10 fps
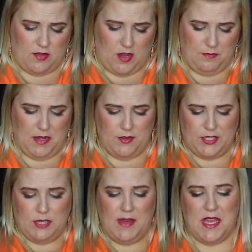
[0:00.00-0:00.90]

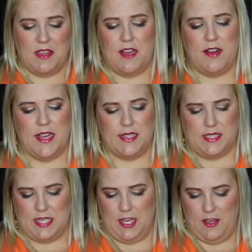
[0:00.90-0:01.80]
unbeknownst to me, there
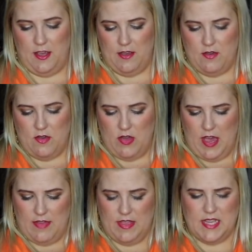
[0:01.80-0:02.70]
is.
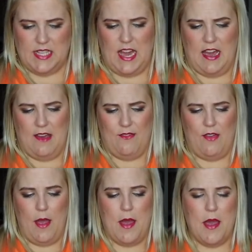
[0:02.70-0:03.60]
And these
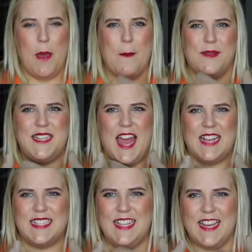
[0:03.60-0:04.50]
have
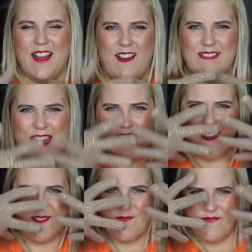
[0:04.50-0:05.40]
bedazzling on
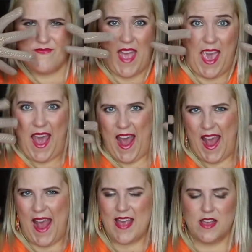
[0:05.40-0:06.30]
them.
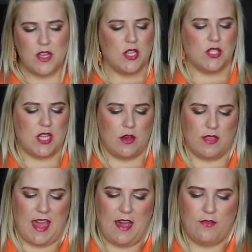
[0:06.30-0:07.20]
So
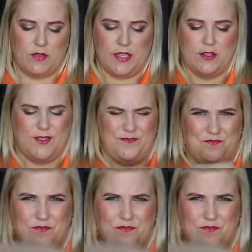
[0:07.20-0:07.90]
they have little